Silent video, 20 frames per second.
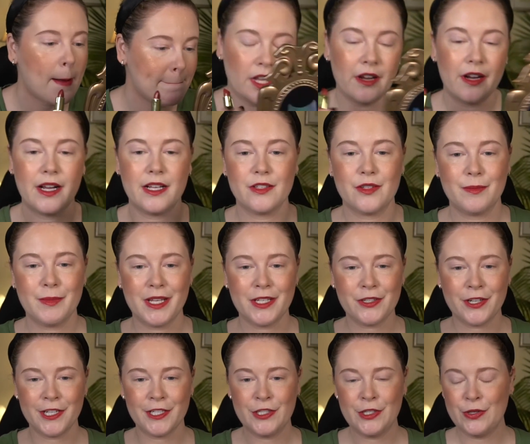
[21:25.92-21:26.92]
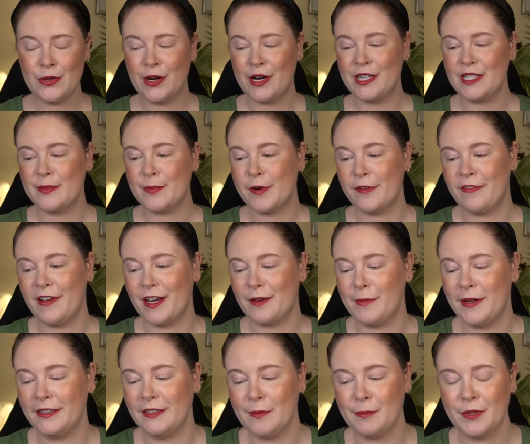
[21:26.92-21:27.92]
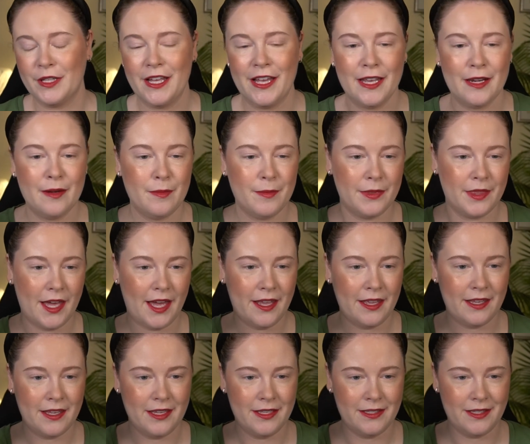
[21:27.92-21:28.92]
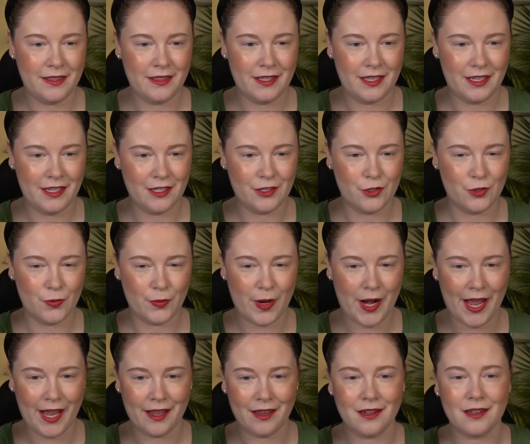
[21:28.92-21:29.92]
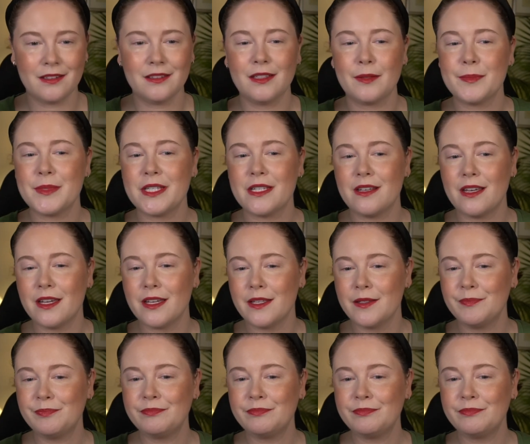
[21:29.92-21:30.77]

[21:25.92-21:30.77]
All right, so I'm not trying too hard to perfect my lip line. That is the Dragon lipstick.